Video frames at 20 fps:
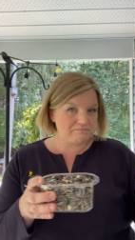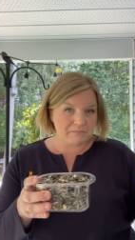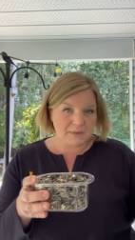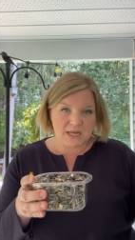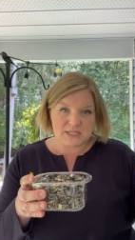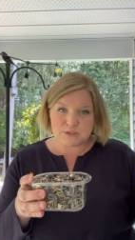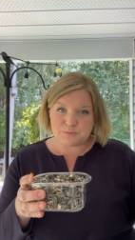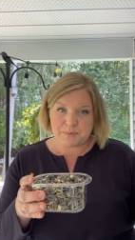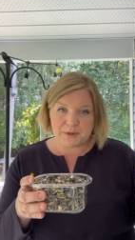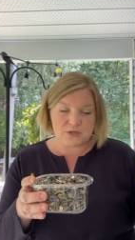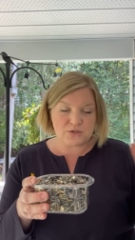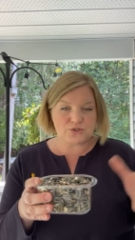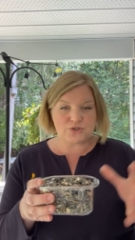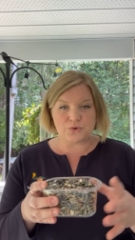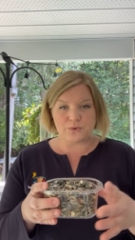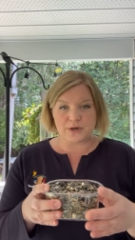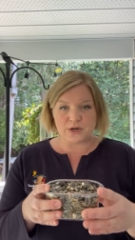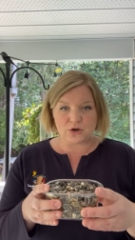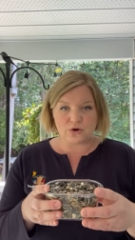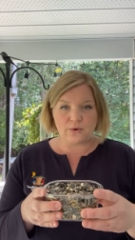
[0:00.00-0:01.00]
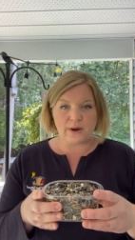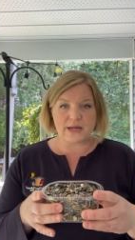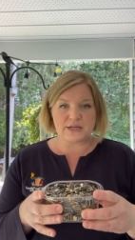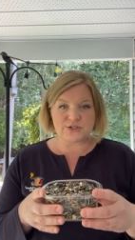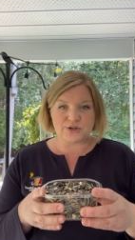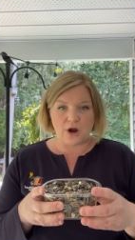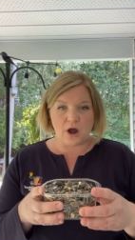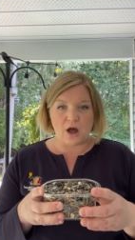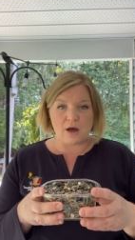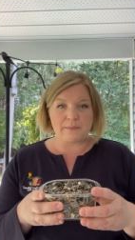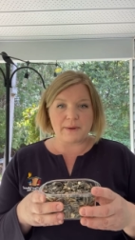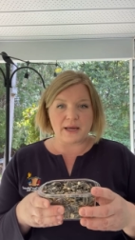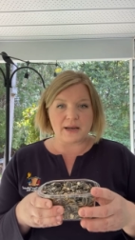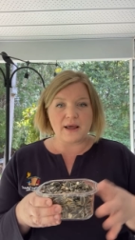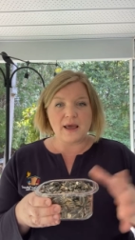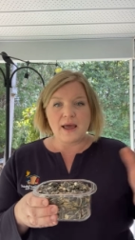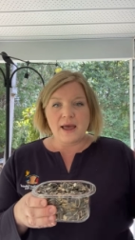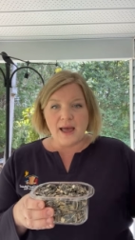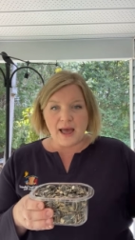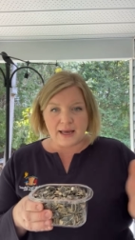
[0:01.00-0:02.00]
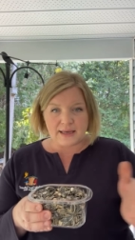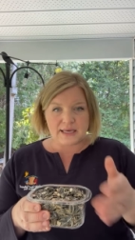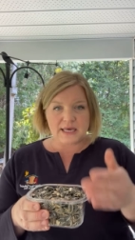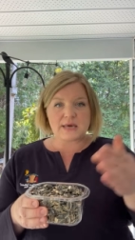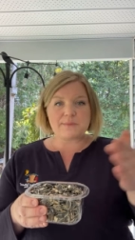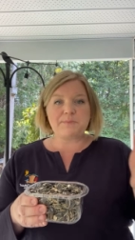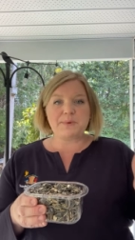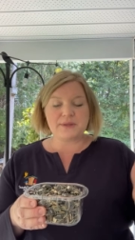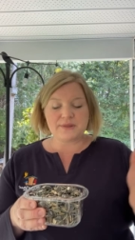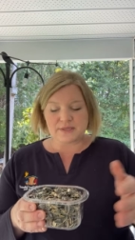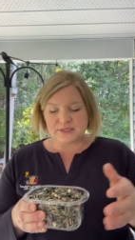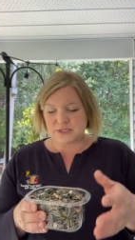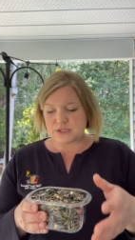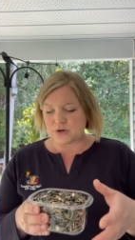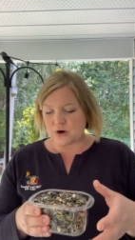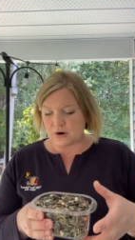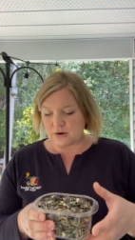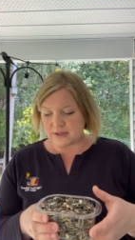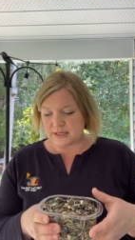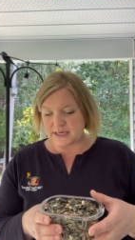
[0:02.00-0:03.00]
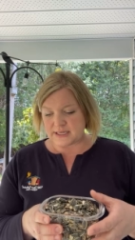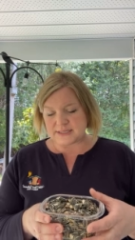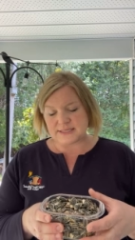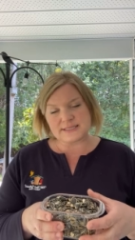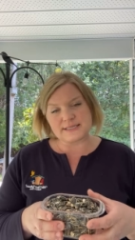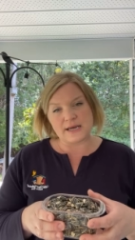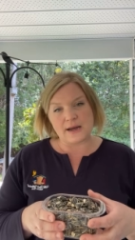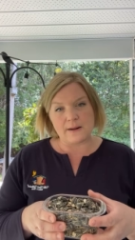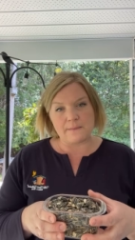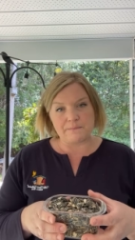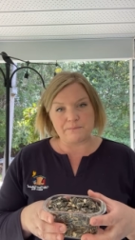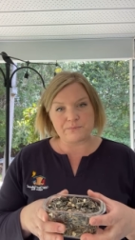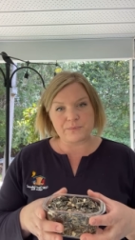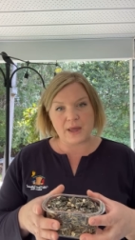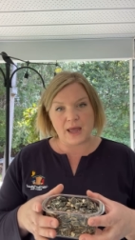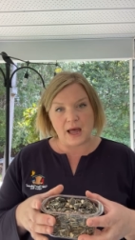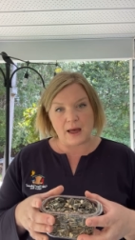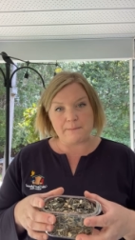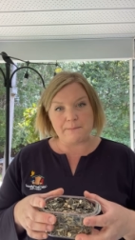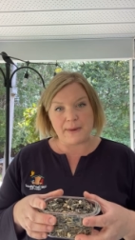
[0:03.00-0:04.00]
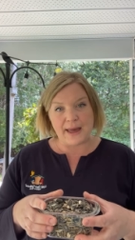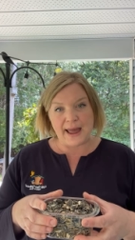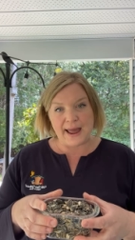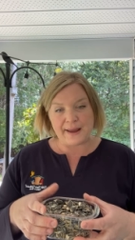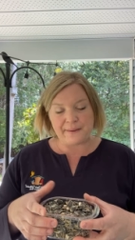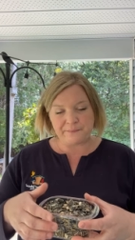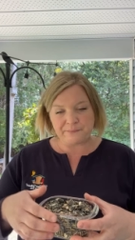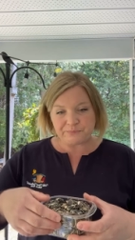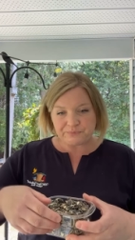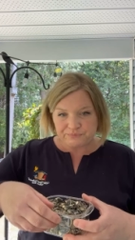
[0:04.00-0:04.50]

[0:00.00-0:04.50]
it's been doing a great job at keeping the starlings at bay.